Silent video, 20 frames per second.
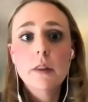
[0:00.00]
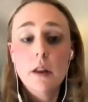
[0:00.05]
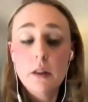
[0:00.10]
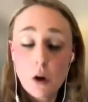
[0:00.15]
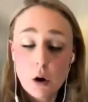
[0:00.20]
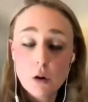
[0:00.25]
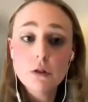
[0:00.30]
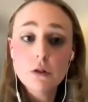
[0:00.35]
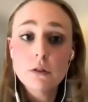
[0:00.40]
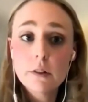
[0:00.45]

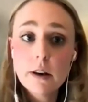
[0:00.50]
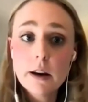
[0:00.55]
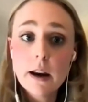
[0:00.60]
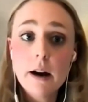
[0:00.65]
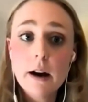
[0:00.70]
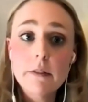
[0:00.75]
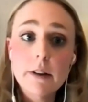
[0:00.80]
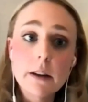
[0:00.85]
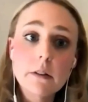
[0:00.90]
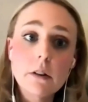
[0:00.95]
ocean
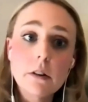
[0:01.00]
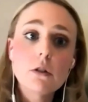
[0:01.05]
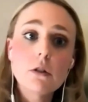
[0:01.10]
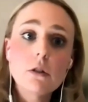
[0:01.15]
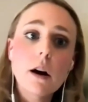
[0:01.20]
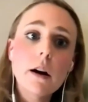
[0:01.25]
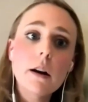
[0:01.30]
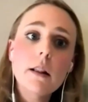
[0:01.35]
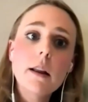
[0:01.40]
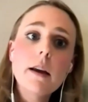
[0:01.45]
CDR research
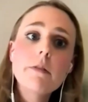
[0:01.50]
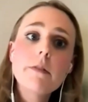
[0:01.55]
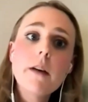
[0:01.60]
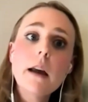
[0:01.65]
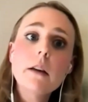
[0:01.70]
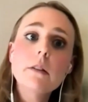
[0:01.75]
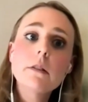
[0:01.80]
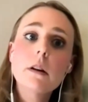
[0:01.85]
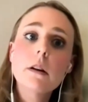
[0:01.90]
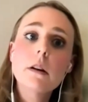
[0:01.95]
currently
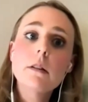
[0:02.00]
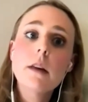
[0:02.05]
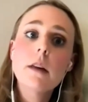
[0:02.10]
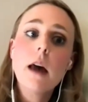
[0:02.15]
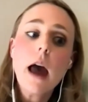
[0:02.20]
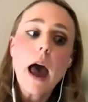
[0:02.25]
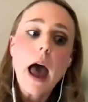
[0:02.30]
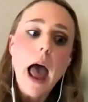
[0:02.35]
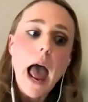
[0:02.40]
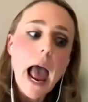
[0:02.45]
faces,
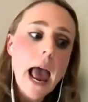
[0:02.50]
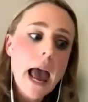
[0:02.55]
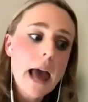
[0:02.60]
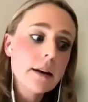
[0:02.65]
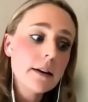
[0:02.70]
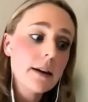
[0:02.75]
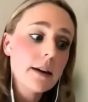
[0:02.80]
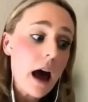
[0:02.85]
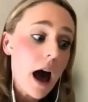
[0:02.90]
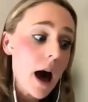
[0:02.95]

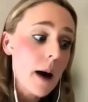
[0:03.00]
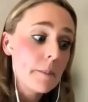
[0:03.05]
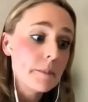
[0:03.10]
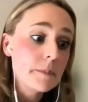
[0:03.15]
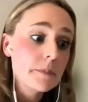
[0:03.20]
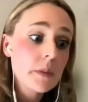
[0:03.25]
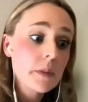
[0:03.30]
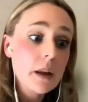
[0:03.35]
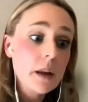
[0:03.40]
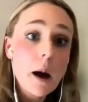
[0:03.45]

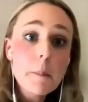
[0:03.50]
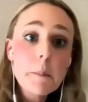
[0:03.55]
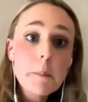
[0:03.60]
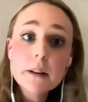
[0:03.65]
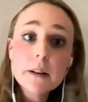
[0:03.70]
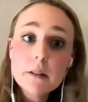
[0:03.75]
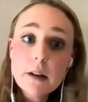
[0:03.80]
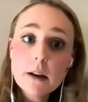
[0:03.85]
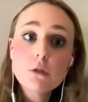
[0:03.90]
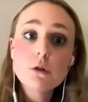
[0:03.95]
and a
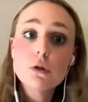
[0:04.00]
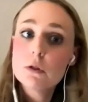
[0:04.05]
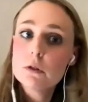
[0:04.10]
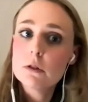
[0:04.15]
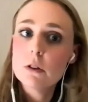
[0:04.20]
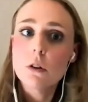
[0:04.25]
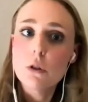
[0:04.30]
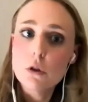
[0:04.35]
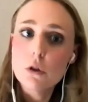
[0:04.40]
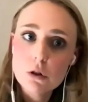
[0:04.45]
potential
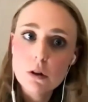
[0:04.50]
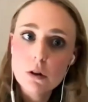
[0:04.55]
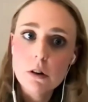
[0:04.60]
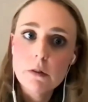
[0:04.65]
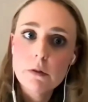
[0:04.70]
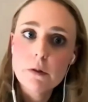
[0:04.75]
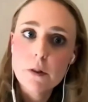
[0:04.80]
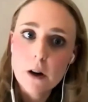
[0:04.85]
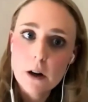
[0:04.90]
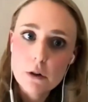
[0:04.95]
solution
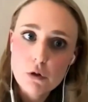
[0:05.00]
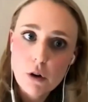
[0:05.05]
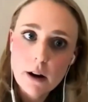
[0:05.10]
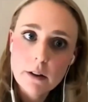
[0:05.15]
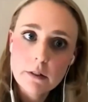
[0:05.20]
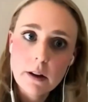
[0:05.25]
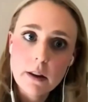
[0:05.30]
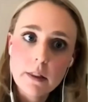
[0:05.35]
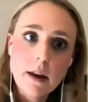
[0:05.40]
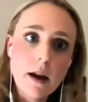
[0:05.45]
for
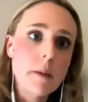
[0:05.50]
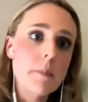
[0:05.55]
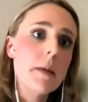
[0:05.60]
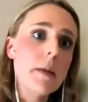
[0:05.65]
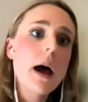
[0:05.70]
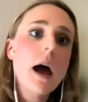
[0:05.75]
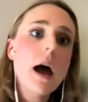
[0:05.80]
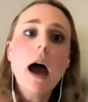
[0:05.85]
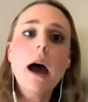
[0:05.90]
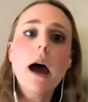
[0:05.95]
addressing them.
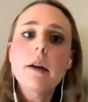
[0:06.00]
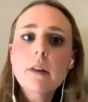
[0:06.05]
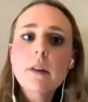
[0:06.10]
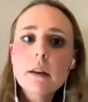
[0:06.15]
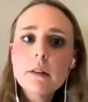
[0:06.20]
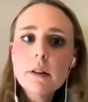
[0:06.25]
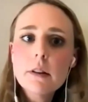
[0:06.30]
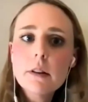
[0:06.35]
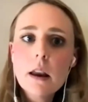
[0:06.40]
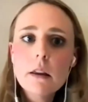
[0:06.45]
As I
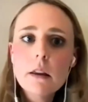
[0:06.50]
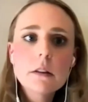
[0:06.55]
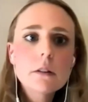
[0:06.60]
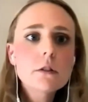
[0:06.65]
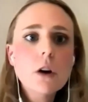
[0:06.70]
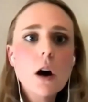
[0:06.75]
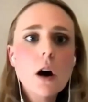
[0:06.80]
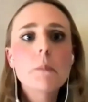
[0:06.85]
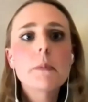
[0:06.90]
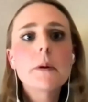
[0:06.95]
said at the
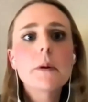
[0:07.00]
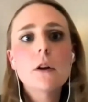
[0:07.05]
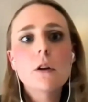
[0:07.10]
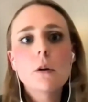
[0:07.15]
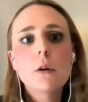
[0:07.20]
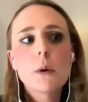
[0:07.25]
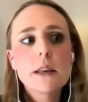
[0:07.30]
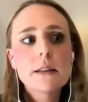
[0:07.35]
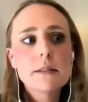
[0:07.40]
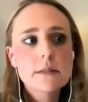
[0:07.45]
top,
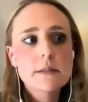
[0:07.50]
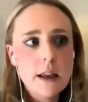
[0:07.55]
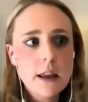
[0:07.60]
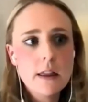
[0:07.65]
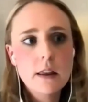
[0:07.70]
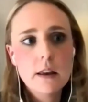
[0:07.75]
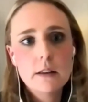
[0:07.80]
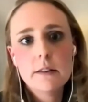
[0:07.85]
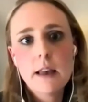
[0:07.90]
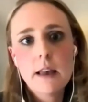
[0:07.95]
we see
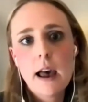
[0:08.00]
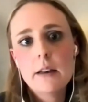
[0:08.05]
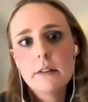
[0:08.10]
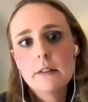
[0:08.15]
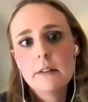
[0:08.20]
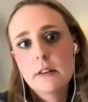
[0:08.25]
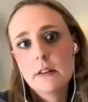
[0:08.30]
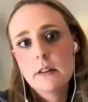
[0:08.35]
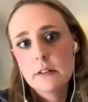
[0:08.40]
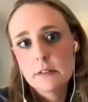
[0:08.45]
this as
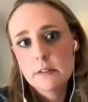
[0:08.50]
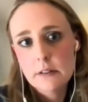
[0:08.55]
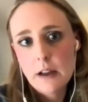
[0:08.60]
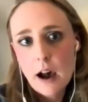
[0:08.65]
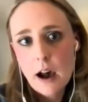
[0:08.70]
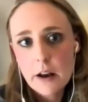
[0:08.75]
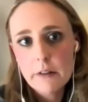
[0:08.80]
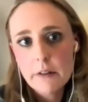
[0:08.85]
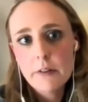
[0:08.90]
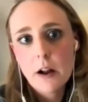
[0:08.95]
the
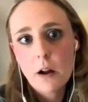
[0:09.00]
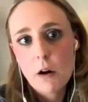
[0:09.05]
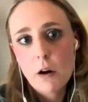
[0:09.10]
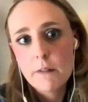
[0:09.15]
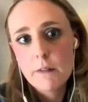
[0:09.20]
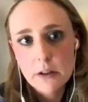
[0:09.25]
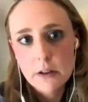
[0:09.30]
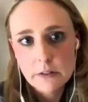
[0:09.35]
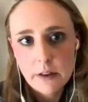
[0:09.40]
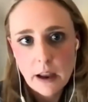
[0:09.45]
start of a
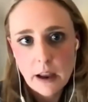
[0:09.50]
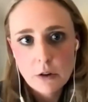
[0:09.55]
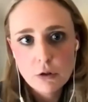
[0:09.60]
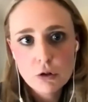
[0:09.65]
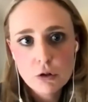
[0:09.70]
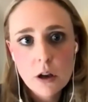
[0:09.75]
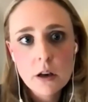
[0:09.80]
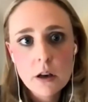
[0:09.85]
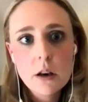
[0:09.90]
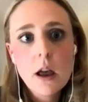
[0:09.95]

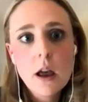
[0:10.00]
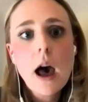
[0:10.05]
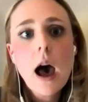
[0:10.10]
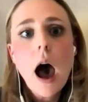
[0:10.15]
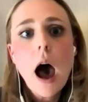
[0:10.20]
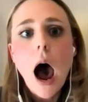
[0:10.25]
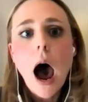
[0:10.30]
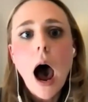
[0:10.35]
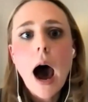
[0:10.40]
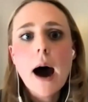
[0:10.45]
conversation,
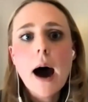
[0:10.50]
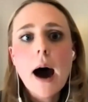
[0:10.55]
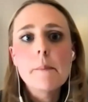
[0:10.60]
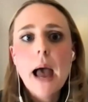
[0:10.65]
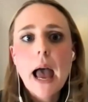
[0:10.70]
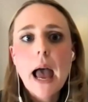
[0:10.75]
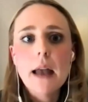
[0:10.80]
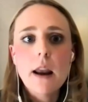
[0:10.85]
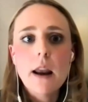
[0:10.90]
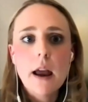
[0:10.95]

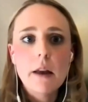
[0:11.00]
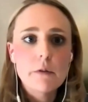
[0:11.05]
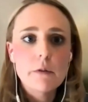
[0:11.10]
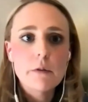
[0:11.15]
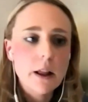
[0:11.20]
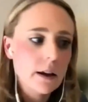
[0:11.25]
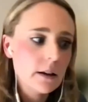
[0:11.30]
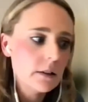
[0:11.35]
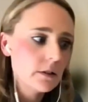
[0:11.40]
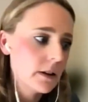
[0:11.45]
and
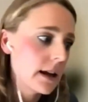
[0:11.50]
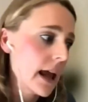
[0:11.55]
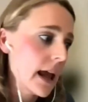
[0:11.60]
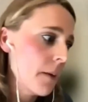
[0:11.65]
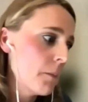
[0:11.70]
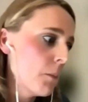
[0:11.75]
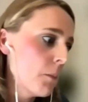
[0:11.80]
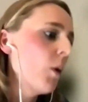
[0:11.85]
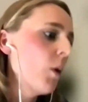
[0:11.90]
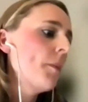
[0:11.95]
really to
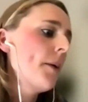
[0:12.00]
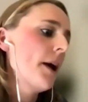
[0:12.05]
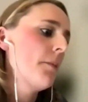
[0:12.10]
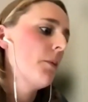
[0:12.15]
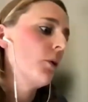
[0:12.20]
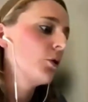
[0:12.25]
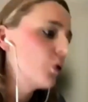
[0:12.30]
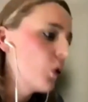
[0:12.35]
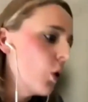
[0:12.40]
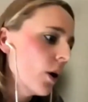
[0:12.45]
get more
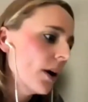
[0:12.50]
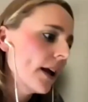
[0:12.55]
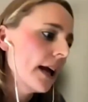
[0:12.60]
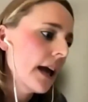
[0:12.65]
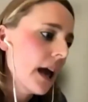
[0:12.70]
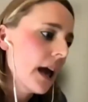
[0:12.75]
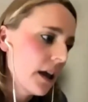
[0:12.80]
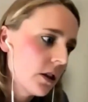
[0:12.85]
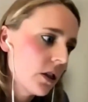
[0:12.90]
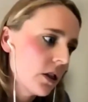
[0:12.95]
people
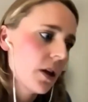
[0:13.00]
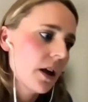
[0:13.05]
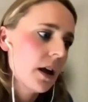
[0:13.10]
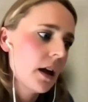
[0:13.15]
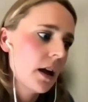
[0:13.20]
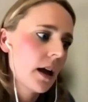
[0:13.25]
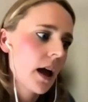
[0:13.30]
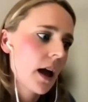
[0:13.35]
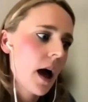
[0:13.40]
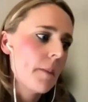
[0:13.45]
talking and
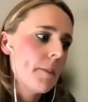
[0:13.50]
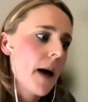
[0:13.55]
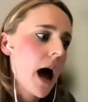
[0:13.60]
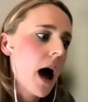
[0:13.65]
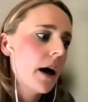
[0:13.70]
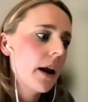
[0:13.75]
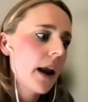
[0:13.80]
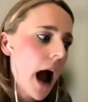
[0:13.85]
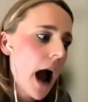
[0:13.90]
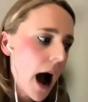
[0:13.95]
thinking
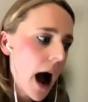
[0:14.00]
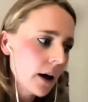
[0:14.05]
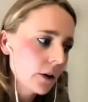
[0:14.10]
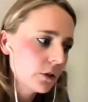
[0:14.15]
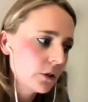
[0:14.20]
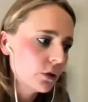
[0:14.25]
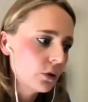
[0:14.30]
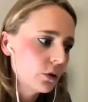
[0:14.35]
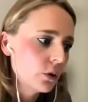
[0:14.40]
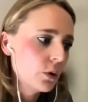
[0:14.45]
about how
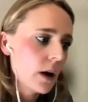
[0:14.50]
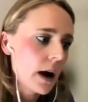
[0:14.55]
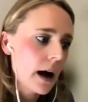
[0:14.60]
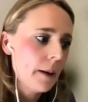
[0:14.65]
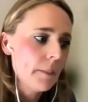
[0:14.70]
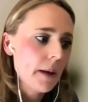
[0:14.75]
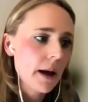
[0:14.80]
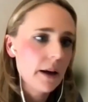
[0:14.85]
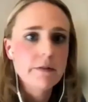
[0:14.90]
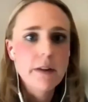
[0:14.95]
to
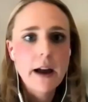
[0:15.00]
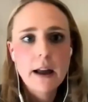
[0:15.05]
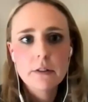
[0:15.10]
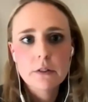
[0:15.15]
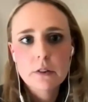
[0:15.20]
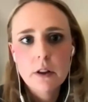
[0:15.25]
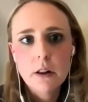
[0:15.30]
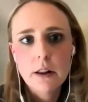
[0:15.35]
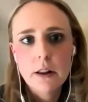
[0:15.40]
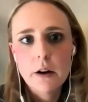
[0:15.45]

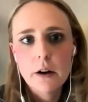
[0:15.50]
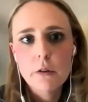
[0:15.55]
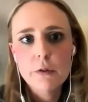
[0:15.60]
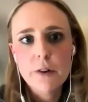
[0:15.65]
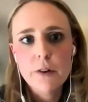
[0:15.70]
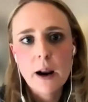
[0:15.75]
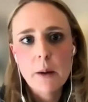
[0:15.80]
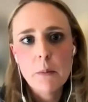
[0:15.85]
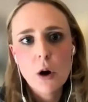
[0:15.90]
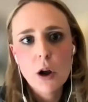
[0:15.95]
advance the legal
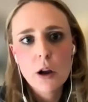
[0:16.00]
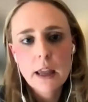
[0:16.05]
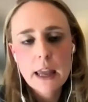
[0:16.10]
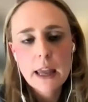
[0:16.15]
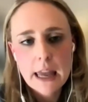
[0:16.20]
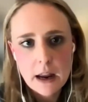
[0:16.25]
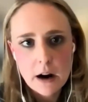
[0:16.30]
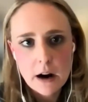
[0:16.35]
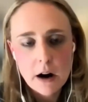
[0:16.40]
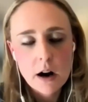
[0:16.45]
framework
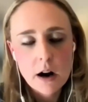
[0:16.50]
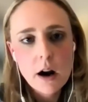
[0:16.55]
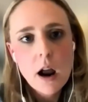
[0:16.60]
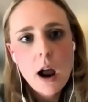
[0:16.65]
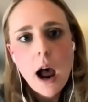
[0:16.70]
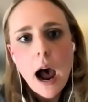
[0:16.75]
here.